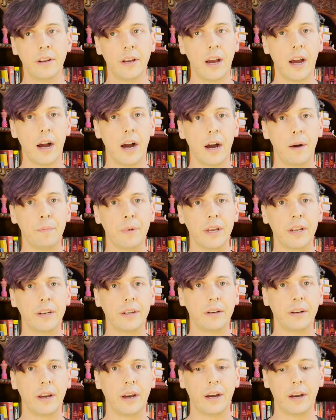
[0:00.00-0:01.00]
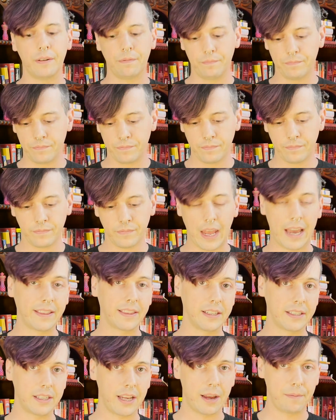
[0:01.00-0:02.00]
and at
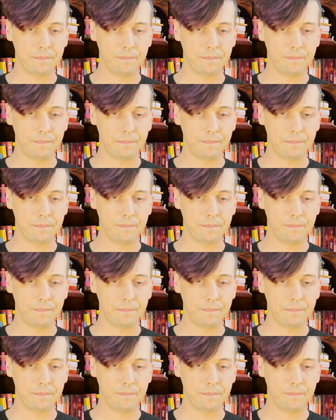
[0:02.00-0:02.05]
this time.